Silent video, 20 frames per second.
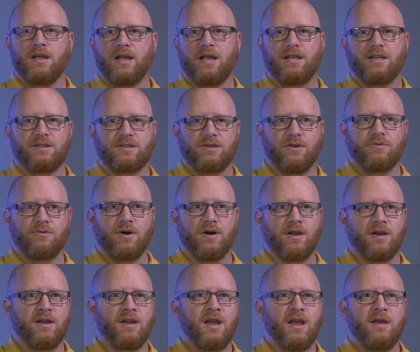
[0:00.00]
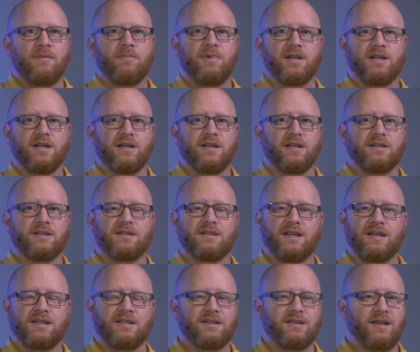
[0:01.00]
and so on, because
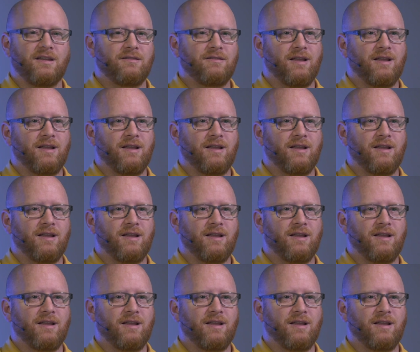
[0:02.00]
it's